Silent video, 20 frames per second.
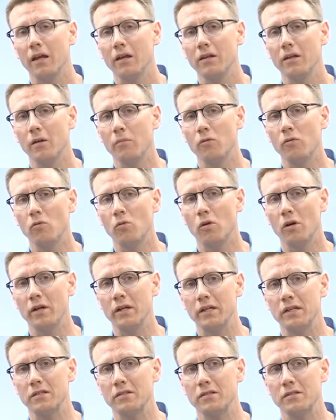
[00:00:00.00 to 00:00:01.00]
Number 1
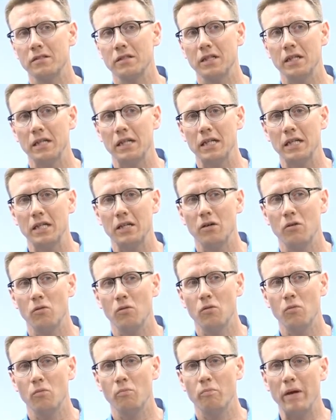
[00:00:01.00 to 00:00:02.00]
is,
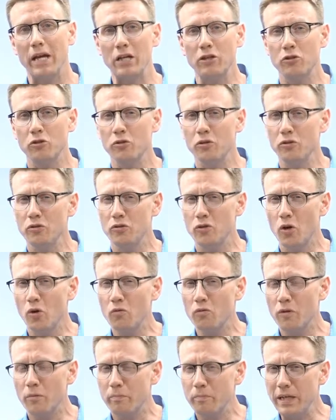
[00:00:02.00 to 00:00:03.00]
make sure you
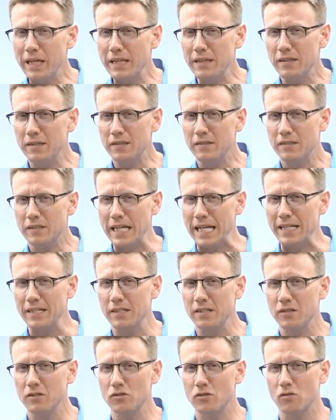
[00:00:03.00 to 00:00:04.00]
don't repeat the
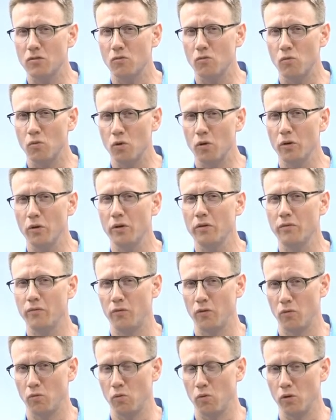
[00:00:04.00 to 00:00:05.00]
sentence word
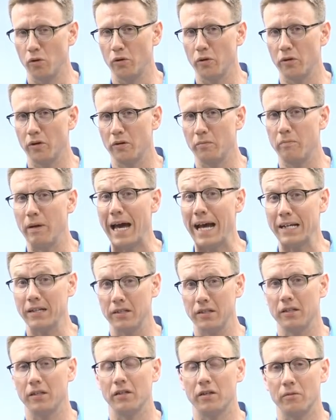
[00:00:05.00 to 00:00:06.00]
for word back
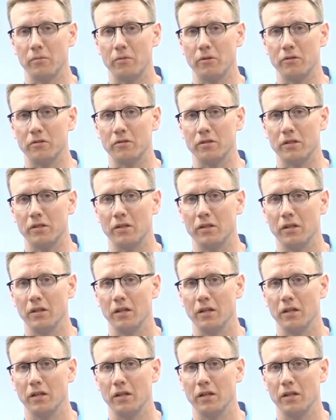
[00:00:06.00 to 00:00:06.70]
to the other person.